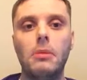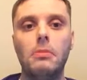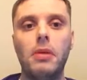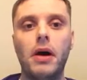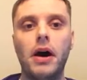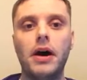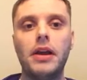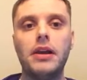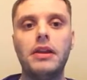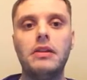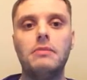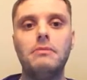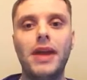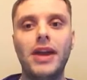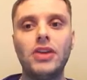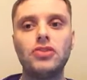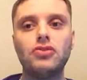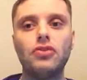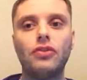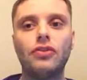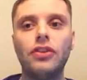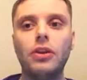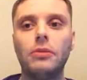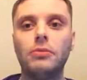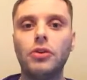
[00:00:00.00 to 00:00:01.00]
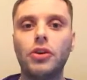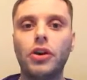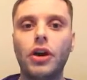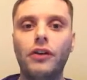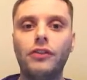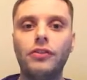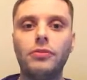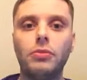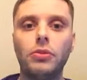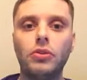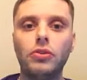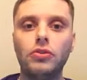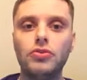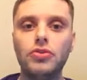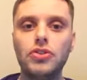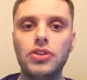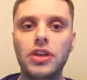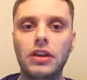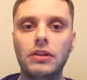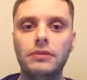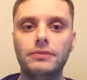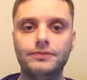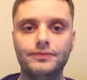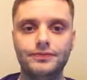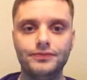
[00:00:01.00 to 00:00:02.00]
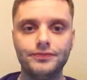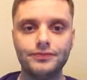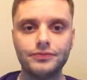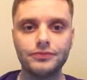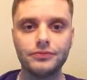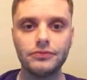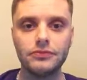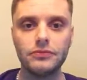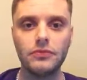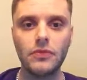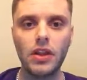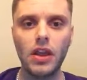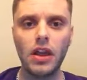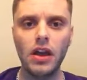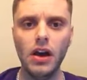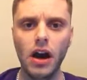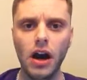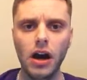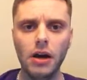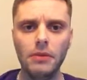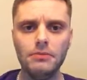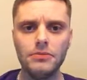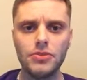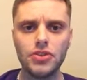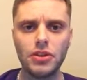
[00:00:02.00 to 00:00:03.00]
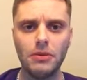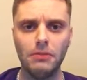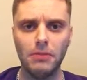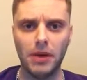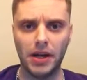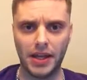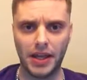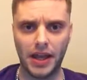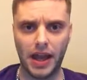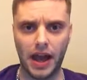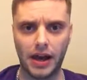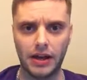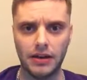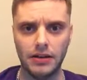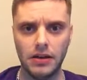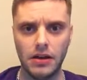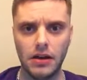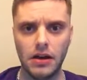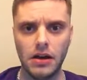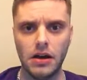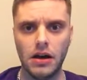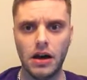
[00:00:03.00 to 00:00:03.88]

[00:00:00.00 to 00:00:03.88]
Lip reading: But make sure it's a number you're comfortable losing some money on.